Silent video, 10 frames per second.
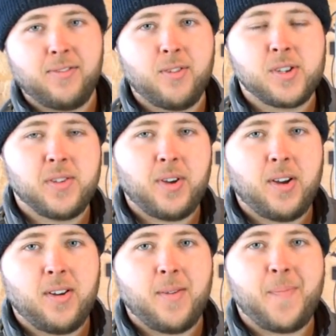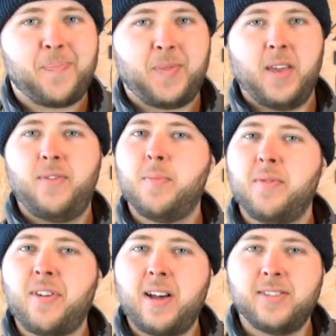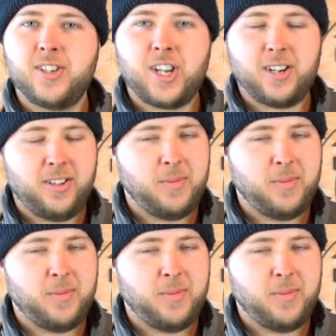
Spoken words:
First of all, if you've been following the channel,